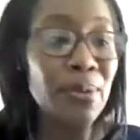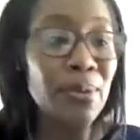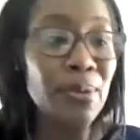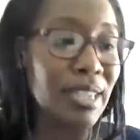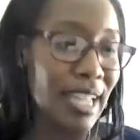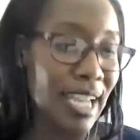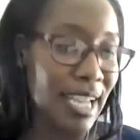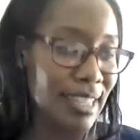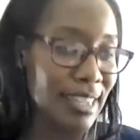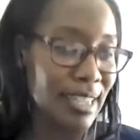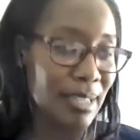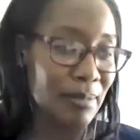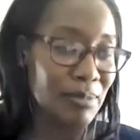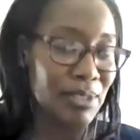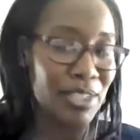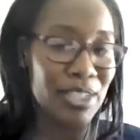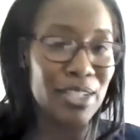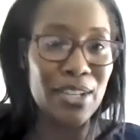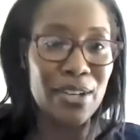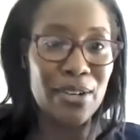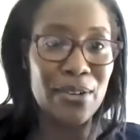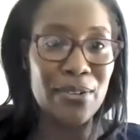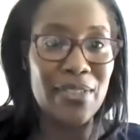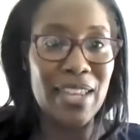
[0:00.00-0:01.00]
like them to
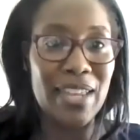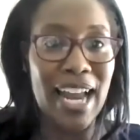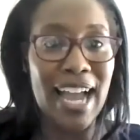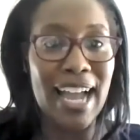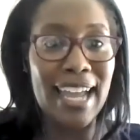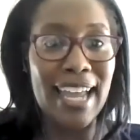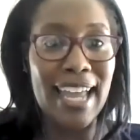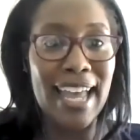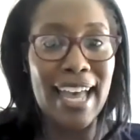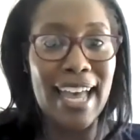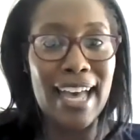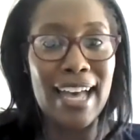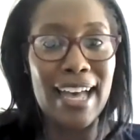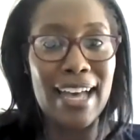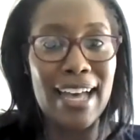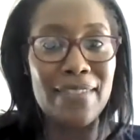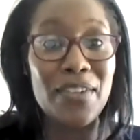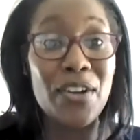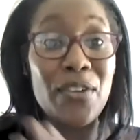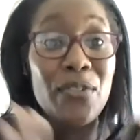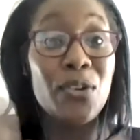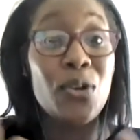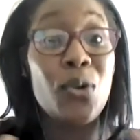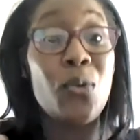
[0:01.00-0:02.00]
know that I have
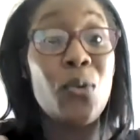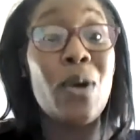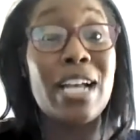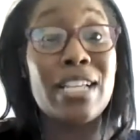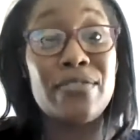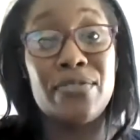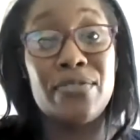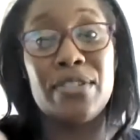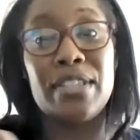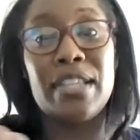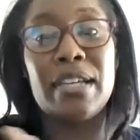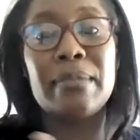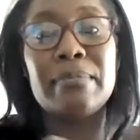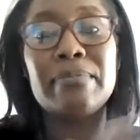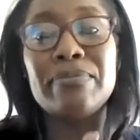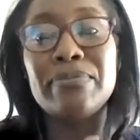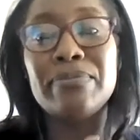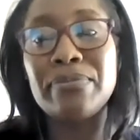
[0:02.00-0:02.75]
a request for them.